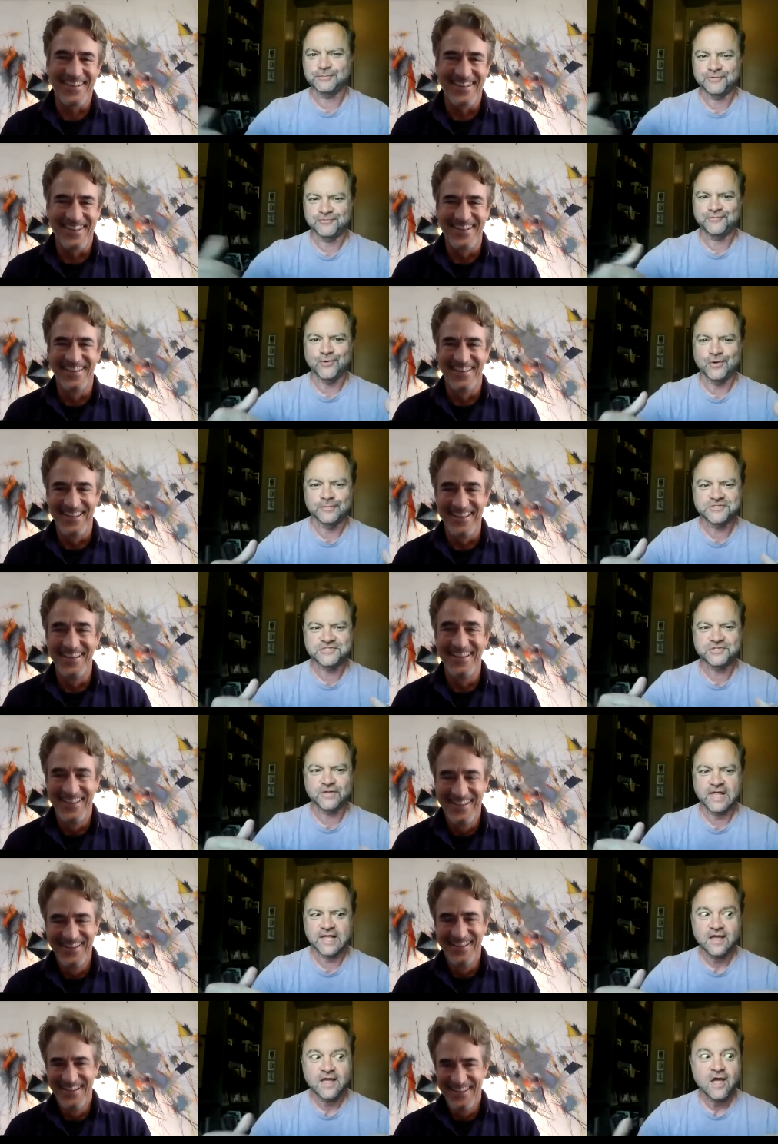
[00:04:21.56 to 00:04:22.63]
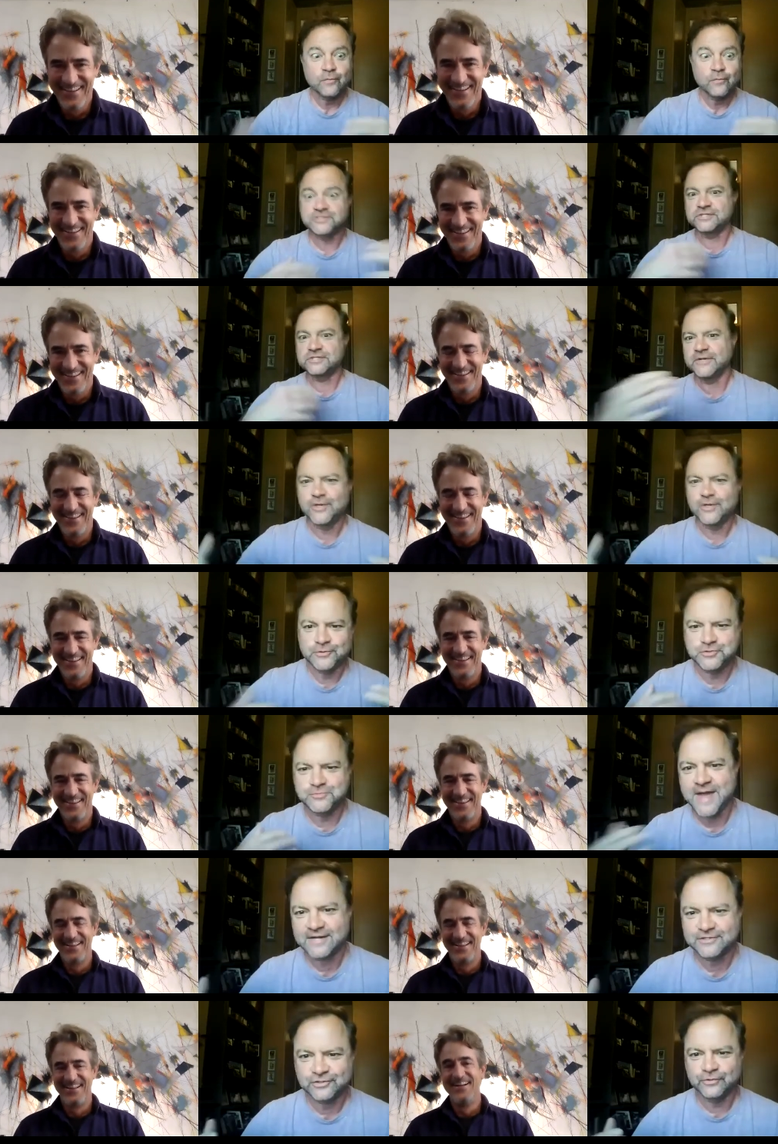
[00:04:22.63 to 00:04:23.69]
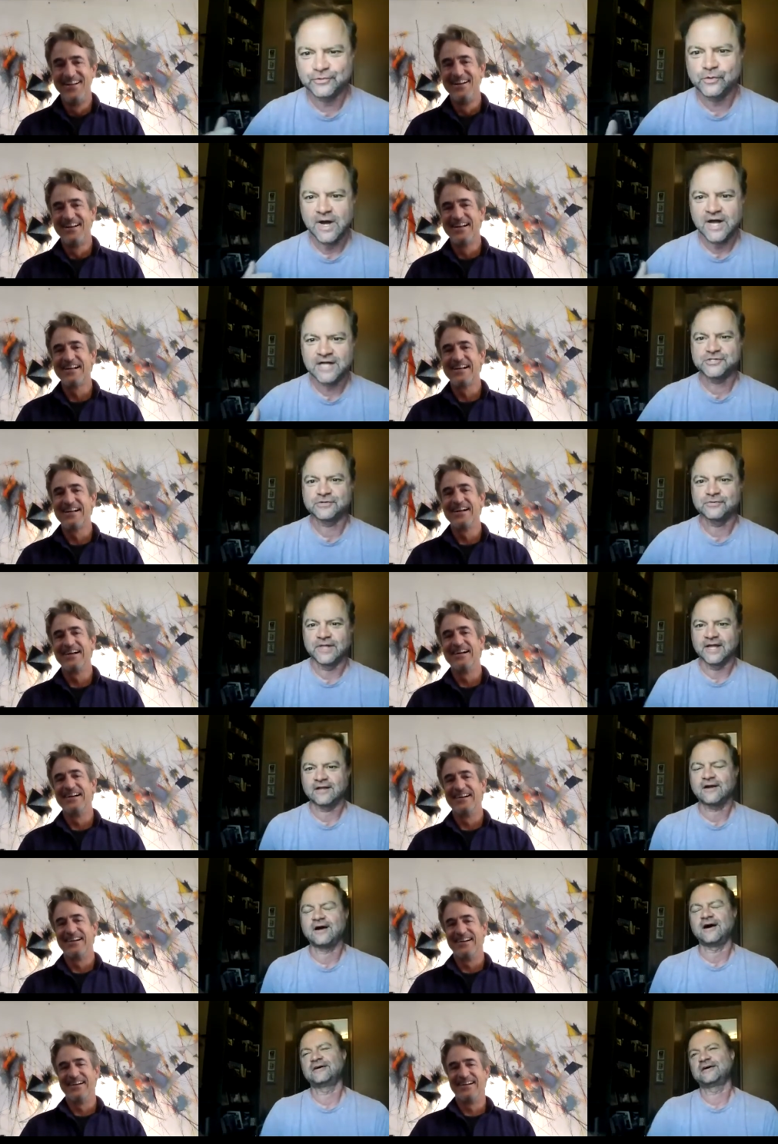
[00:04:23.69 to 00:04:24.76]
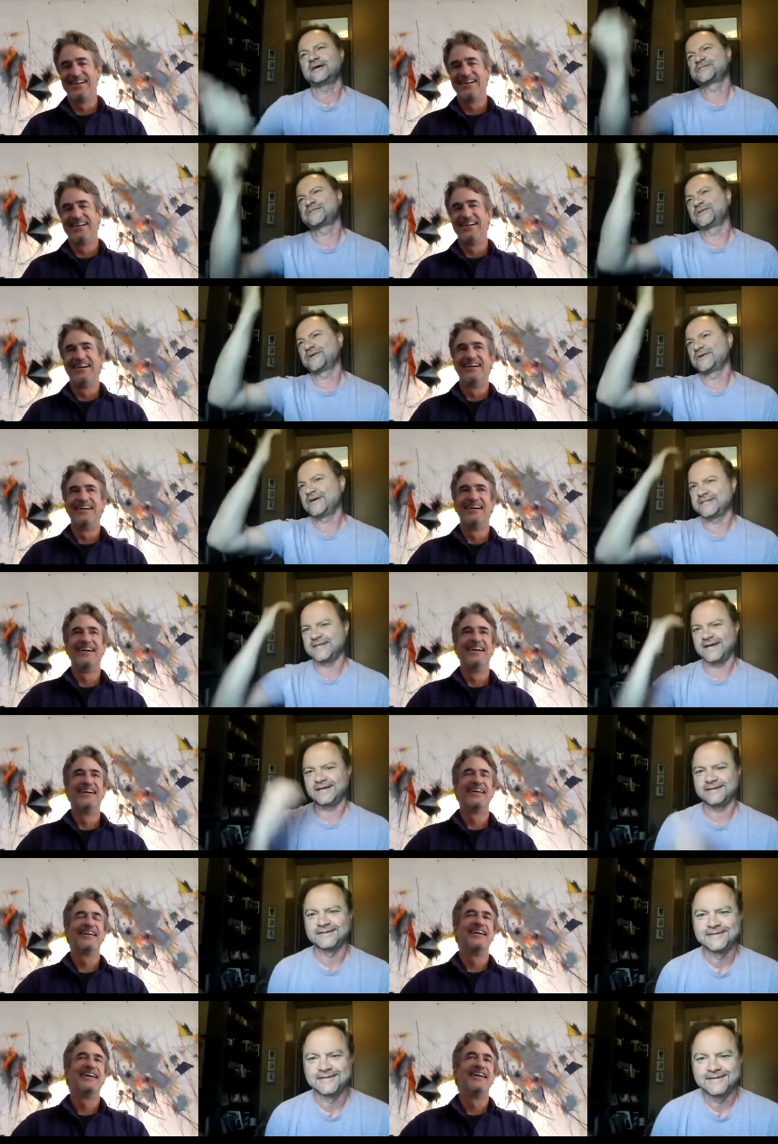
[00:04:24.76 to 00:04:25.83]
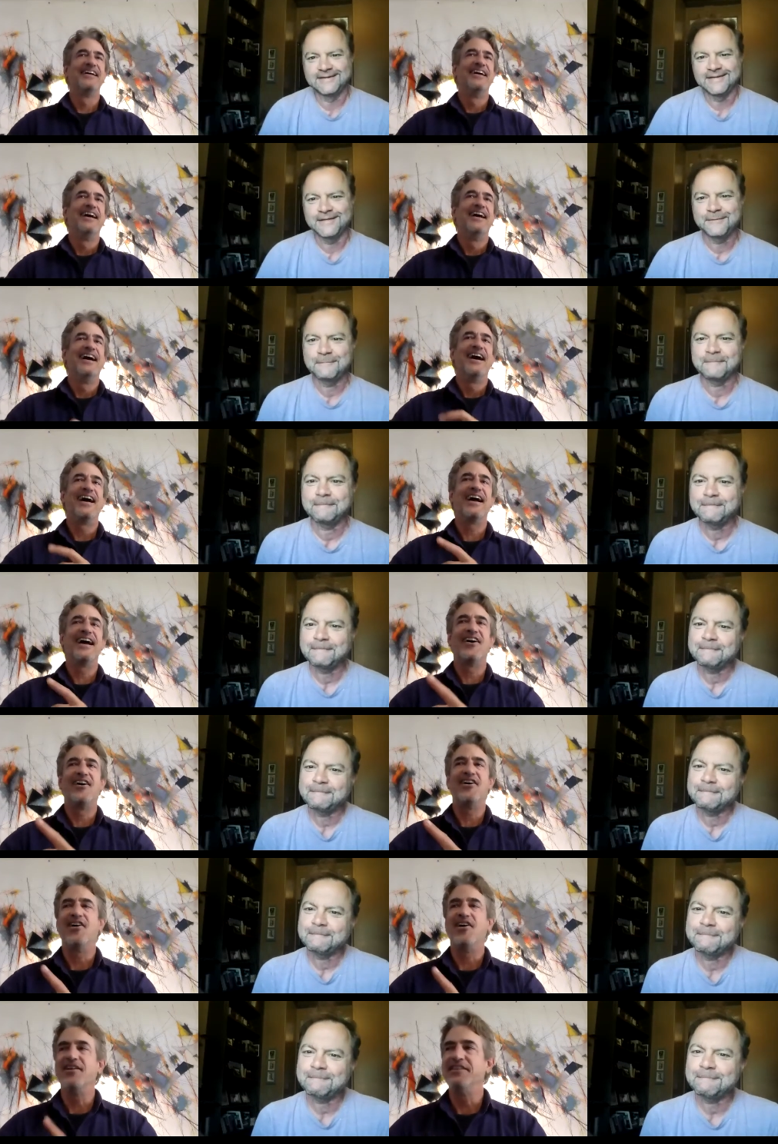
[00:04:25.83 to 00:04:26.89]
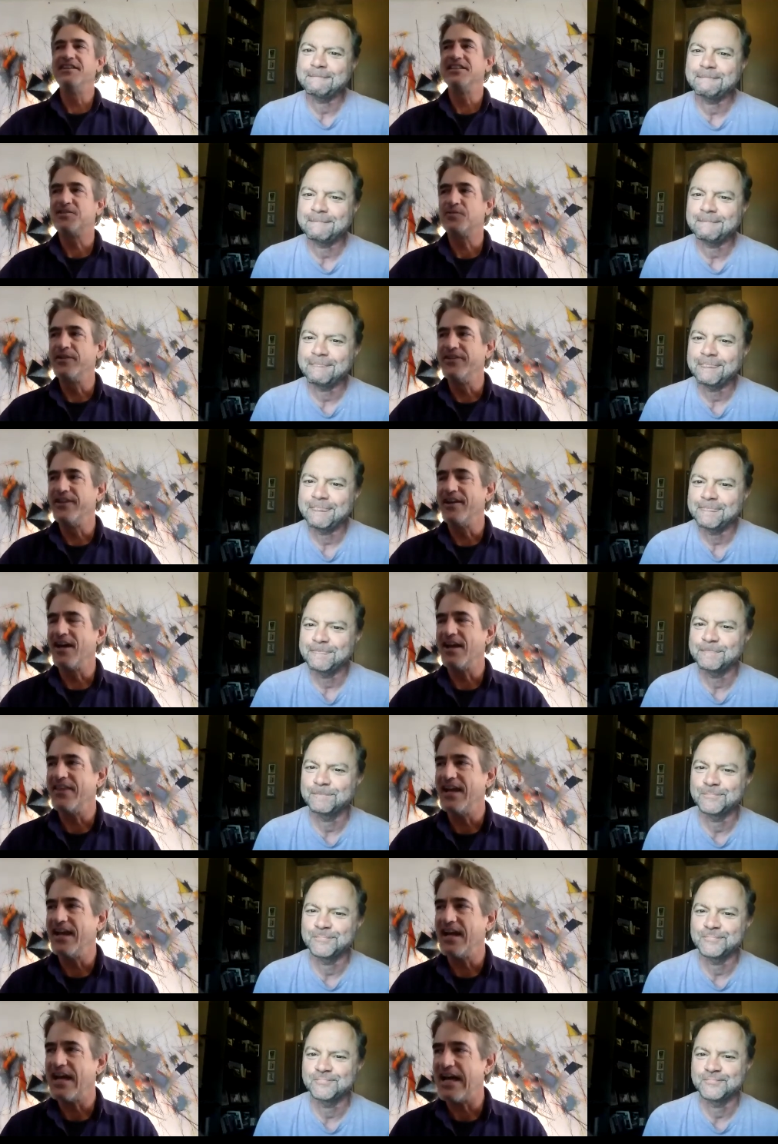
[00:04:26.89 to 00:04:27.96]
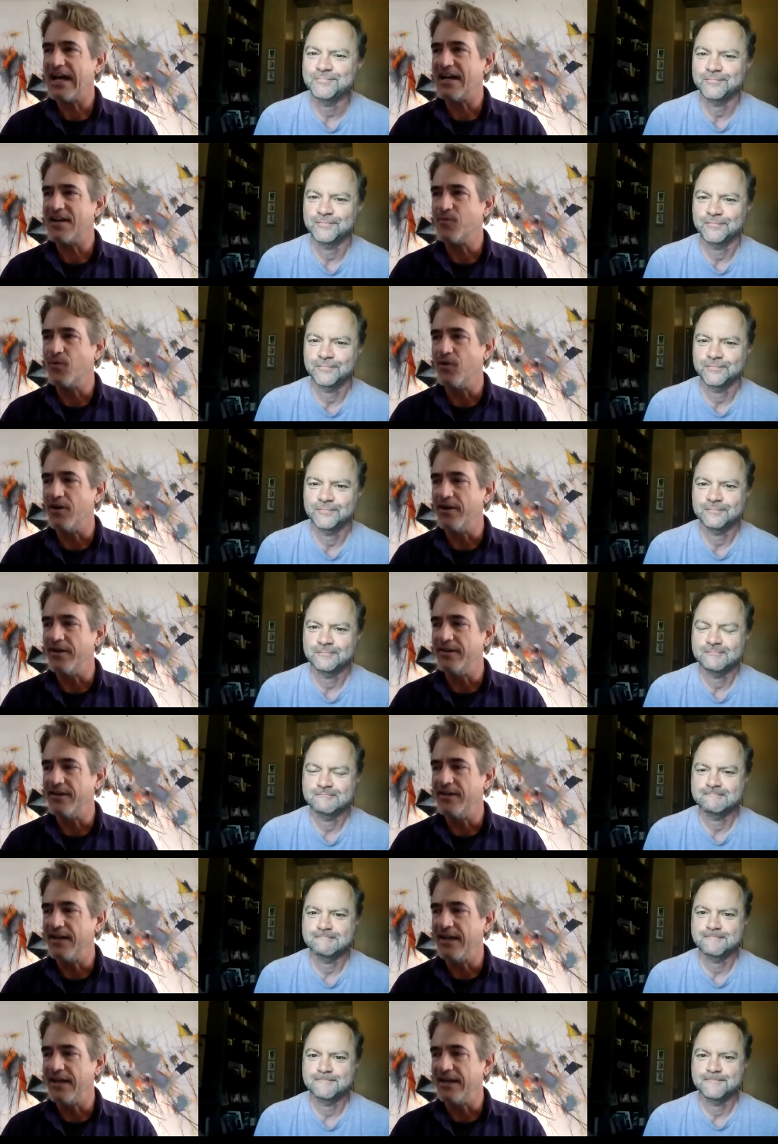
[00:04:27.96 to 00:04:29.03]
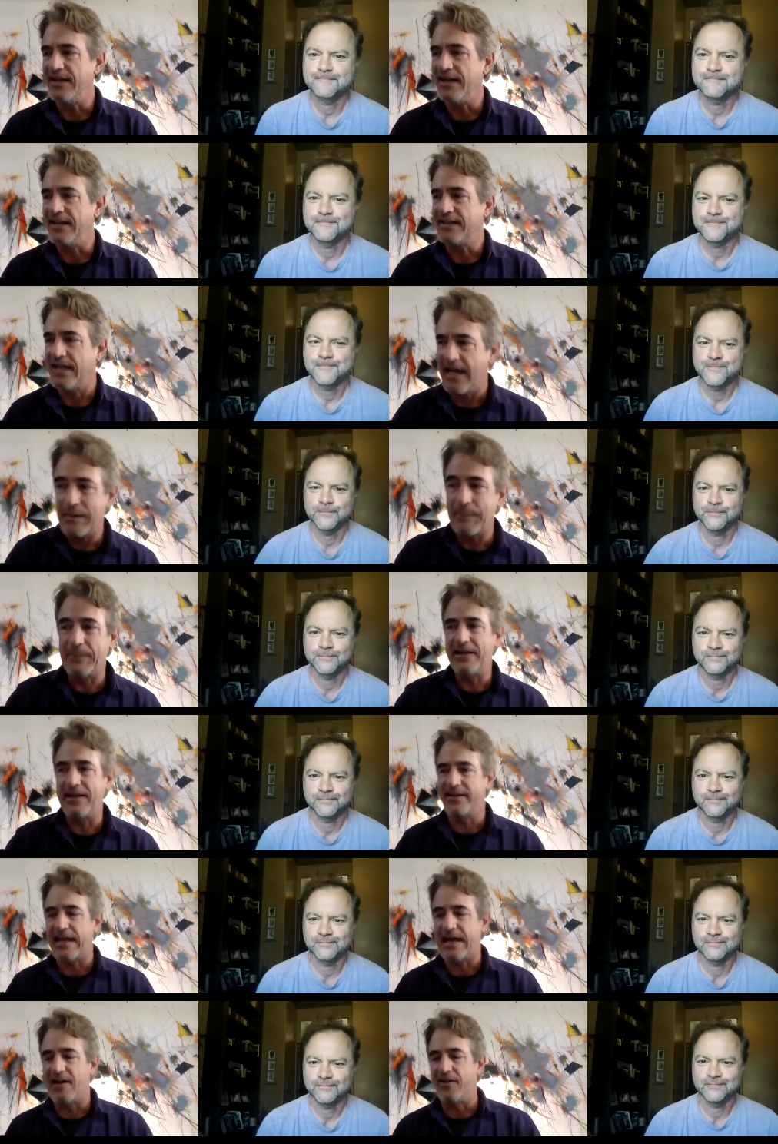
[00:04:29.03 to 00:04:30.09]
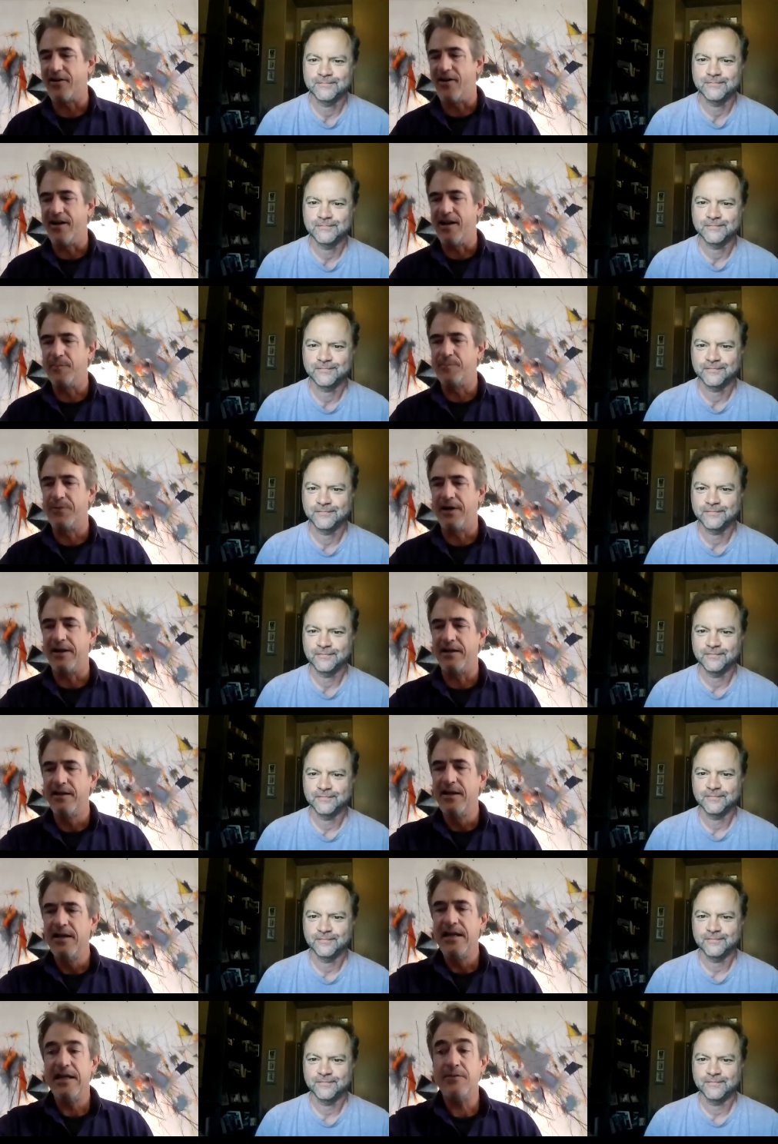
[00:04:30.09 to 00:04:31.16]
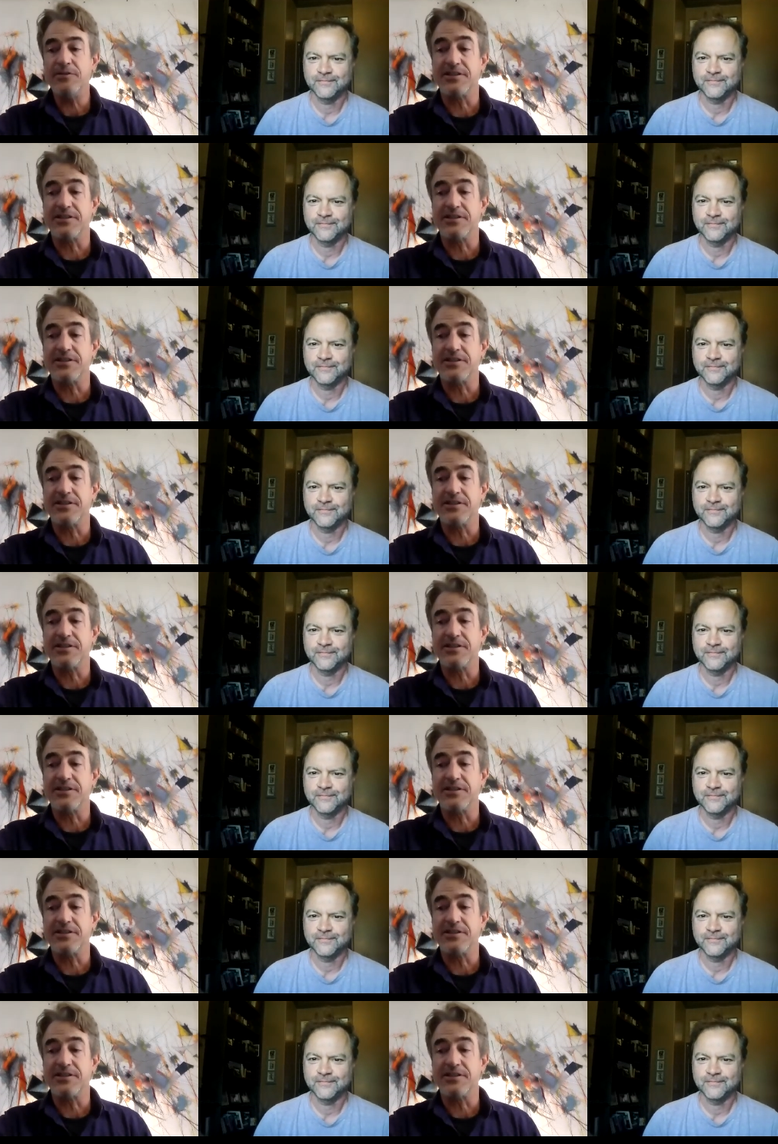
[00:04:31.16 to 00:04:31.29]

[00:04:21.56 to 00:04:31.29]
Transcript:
Speaker 1: your performance. So like when somebody goes back to rewatch it, we're like, oh, I should have caught that.
Speaker 2: Hey, uh, on this one, there they had one and and kind of bailed out on it, but it was